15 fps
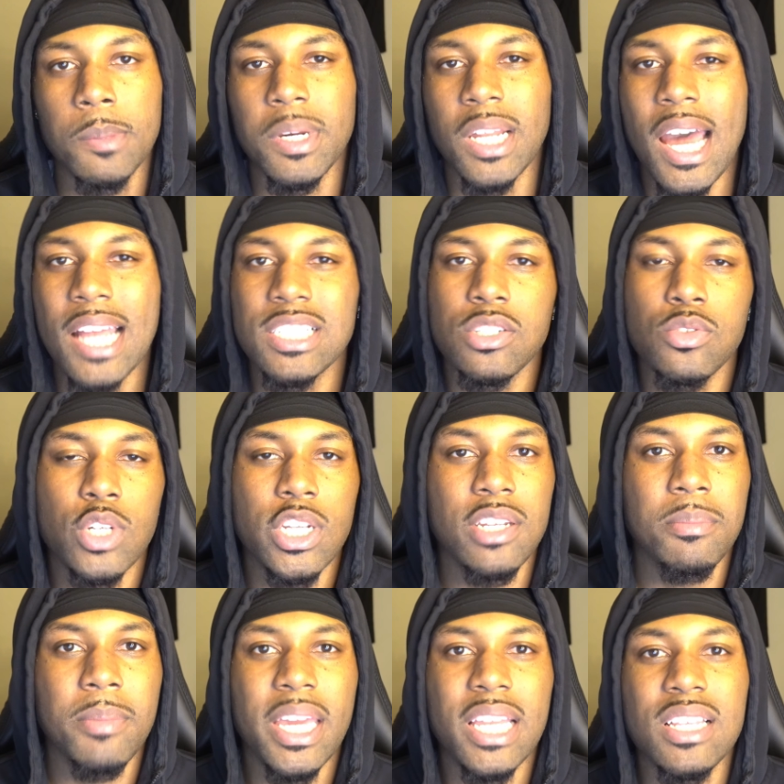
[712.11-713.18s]
But I just wanted
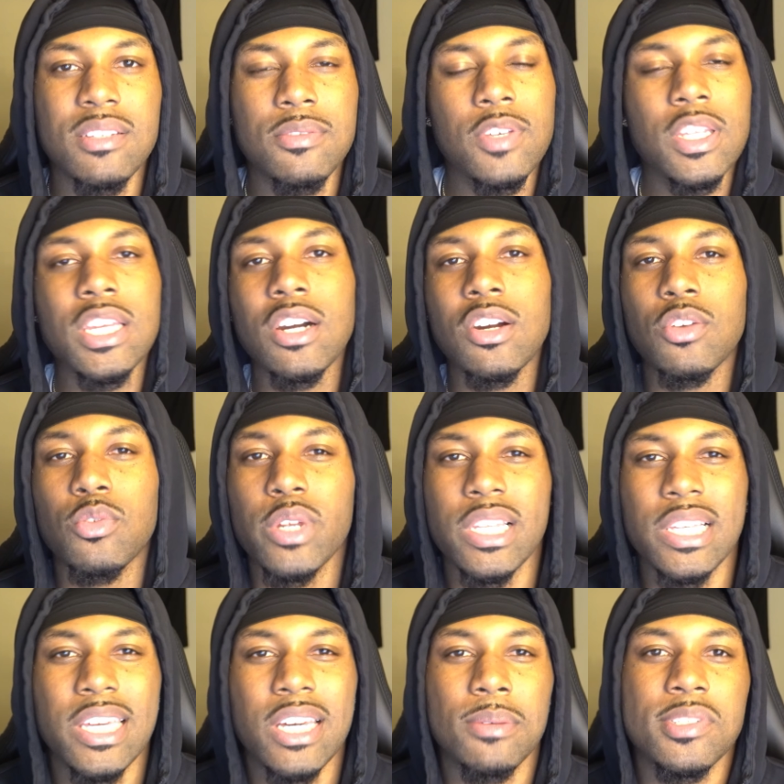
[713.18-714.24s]
to make this video to
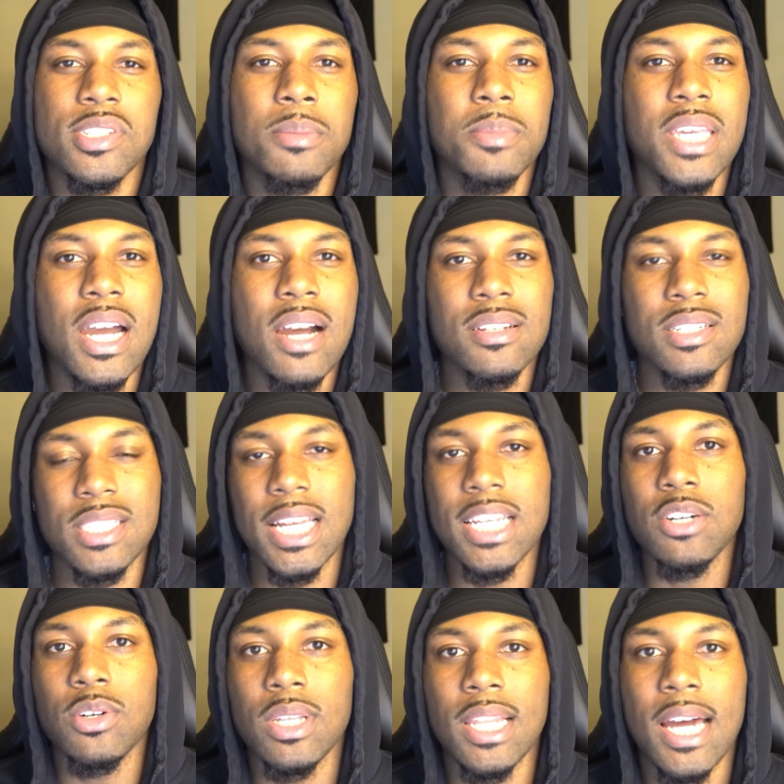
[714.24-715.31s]
really help some of y'all, because I
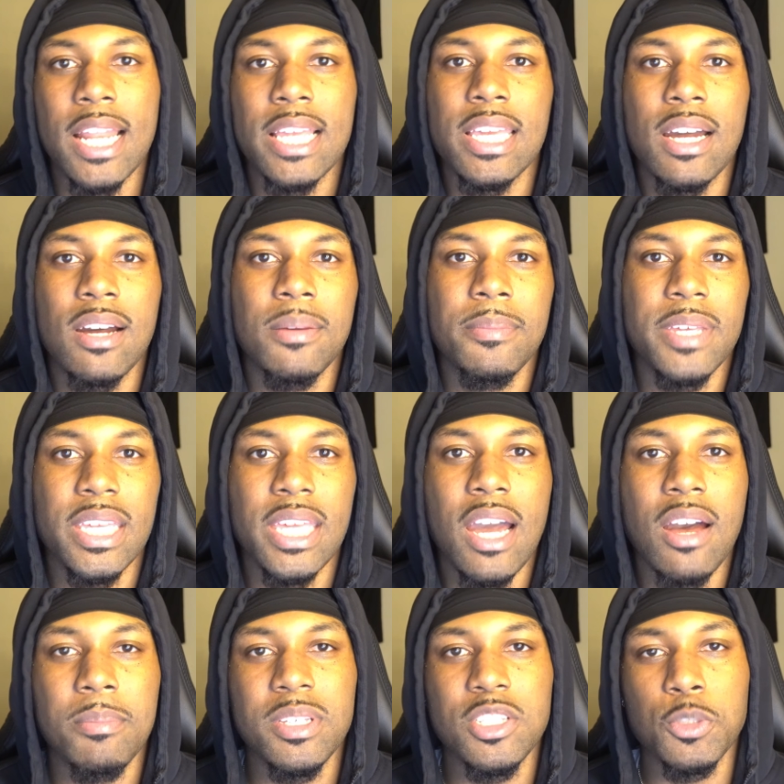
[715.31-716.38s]
know a lot of y'all, man,
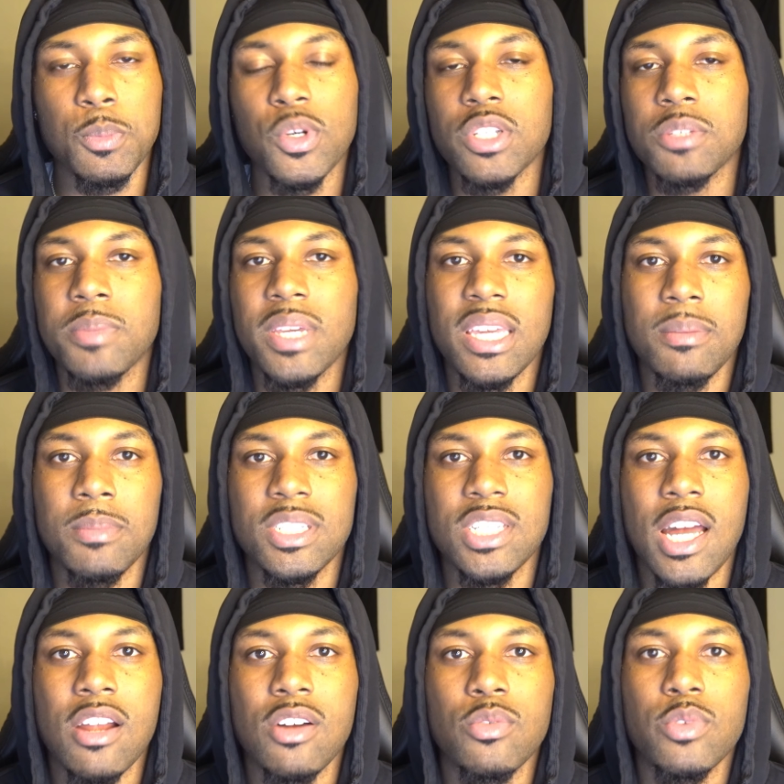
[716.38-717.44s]
y'all be sports betting, but
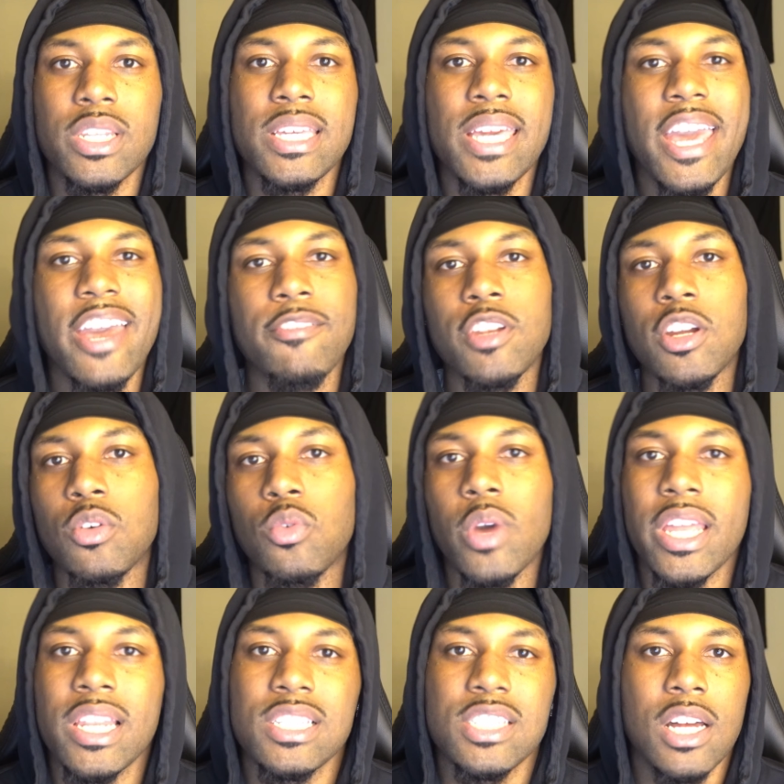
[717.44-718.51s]
y'all don't really have no
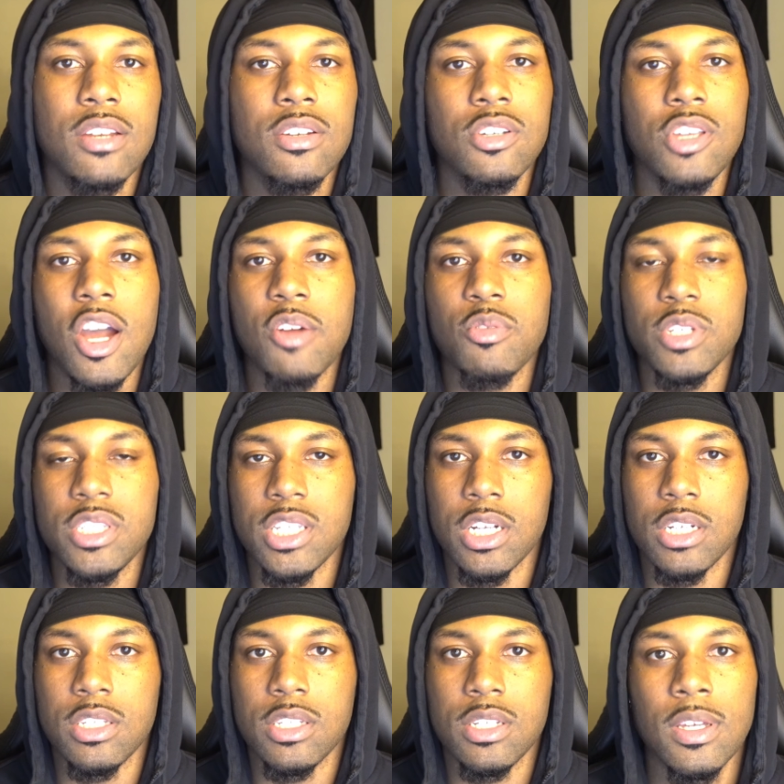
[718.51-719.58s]
way that y'all do y'all
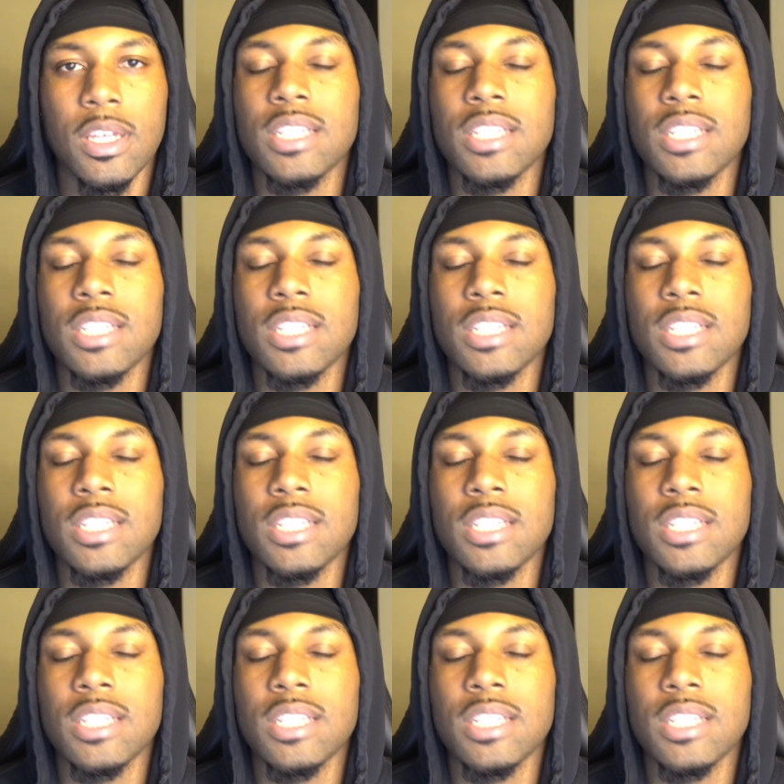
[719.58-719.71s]
research.